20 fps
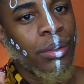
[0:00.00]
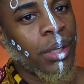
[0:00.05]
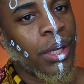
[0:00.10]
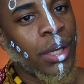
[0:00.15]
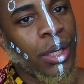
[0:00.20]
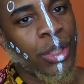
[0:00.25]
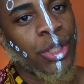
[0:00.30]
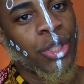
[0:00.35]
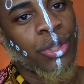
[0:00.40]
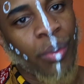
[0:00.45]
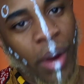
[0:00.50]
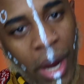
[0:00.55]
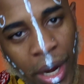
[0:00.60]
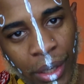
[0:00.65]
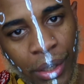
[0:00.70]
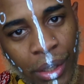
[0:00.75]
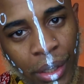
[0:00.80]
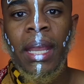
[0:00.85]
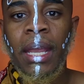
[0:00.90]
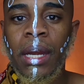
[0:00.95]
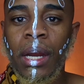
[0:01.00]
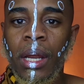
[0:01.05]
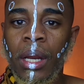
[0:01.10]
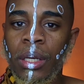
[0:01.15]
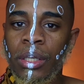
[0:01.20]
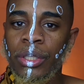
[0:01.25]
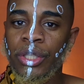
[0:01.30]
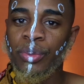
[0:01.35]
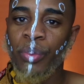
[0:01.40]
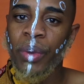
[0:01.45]
He a traitor. He
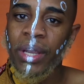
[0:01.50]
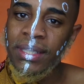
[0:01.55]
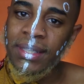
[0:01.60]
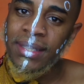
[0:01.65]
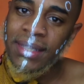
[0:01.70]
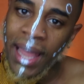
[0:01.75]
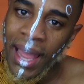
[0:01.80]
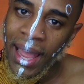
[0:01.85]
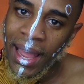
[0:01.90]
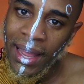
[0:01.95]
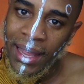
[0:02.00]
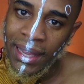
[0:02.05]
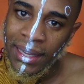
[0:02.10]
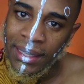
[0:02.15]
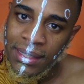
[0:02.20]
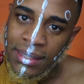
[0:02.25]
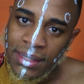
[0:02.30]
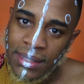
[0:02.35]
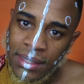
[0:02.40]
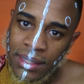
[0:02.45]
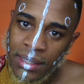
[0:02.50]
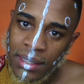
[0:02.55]
done switched sides.